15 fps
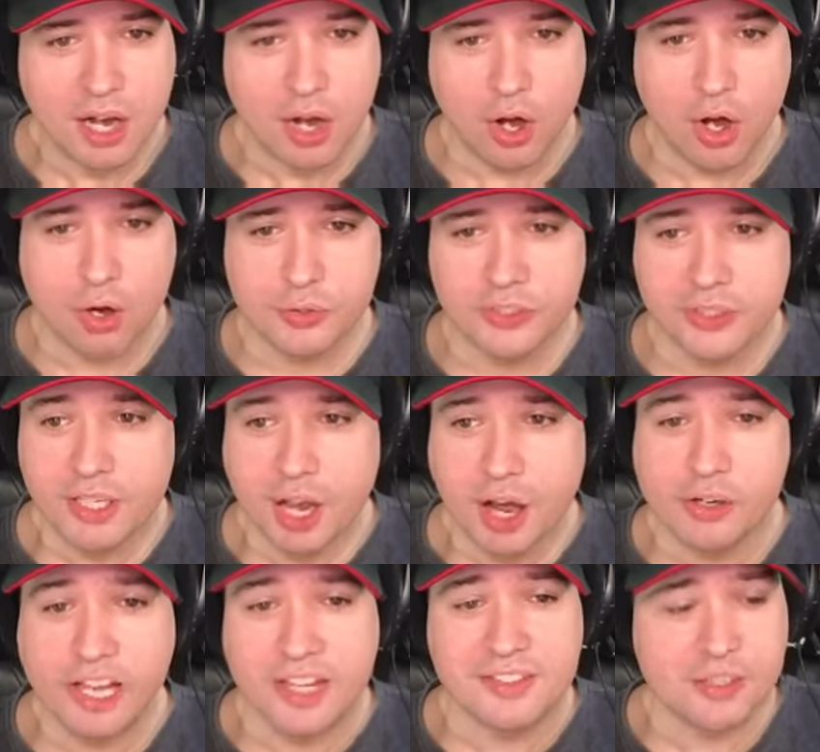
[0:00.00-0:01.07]
Uh-ohs.
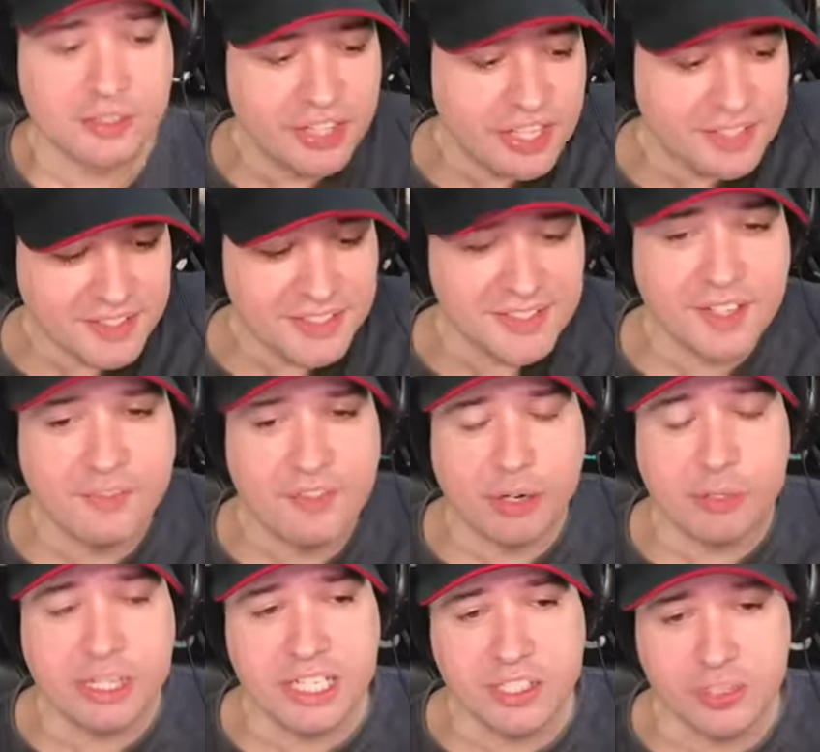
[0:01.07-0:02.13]
Okay, so this is a
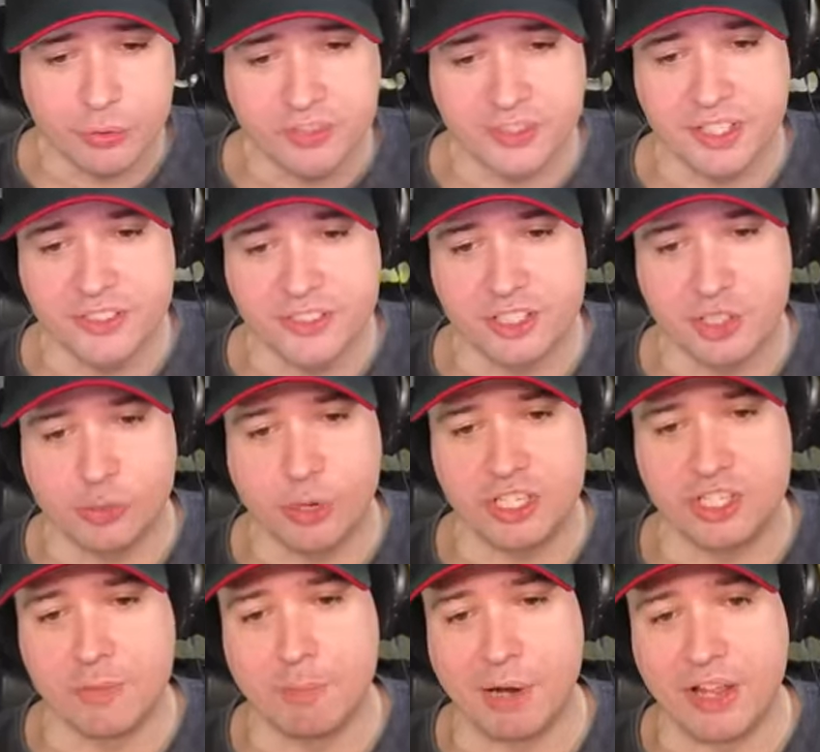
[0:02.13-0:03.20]
very interesting
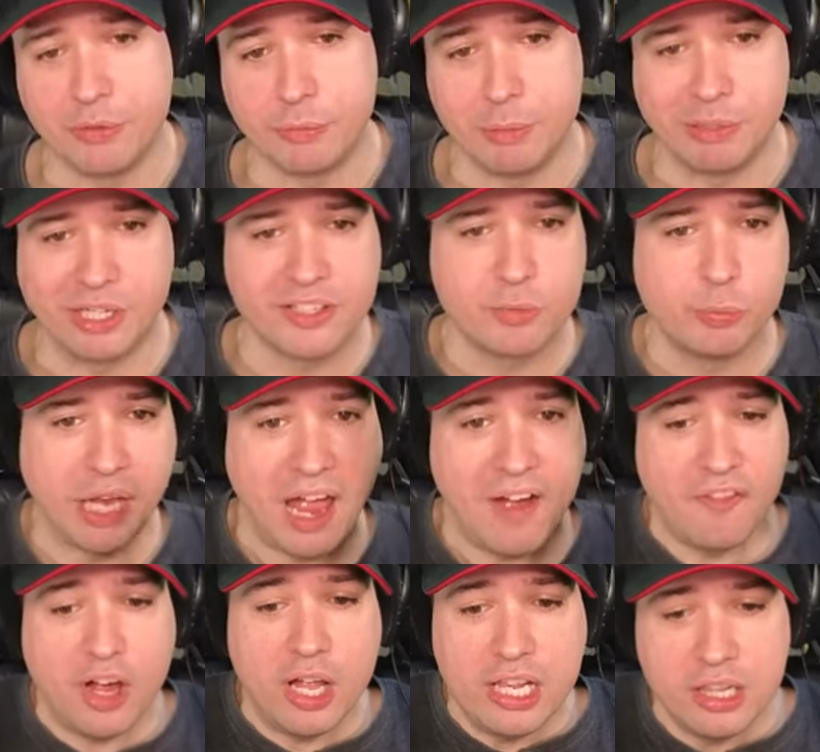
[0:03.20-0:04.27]
situation, by the way, because we
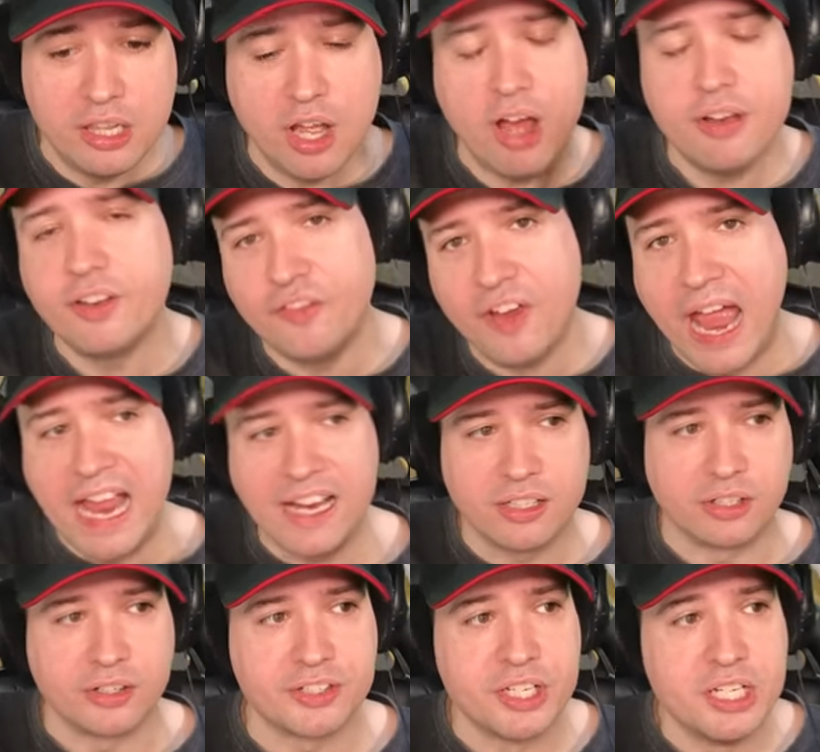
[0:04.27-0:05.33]
have a lot of
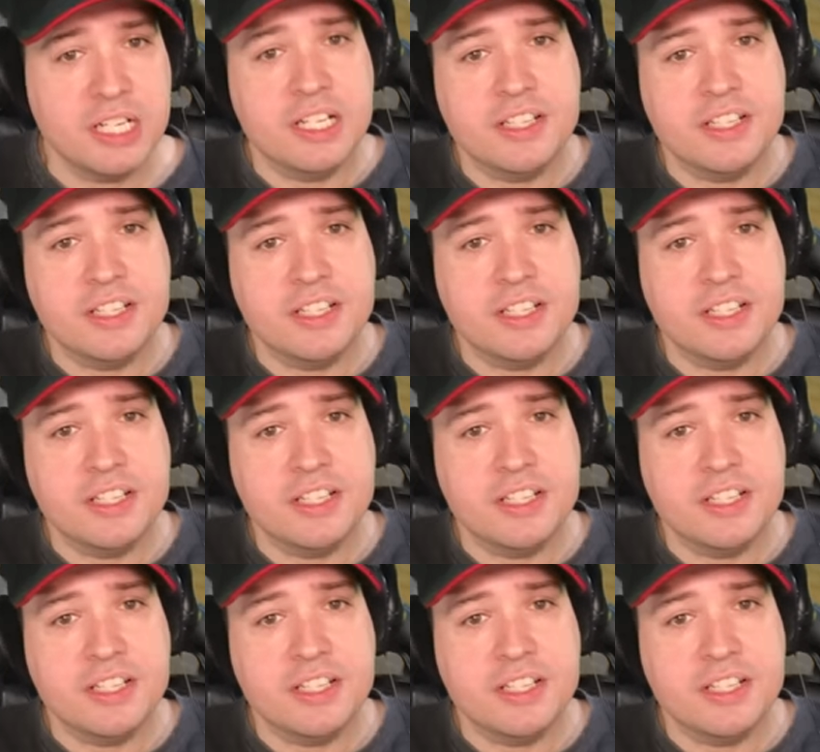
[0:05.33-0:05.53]
anglers.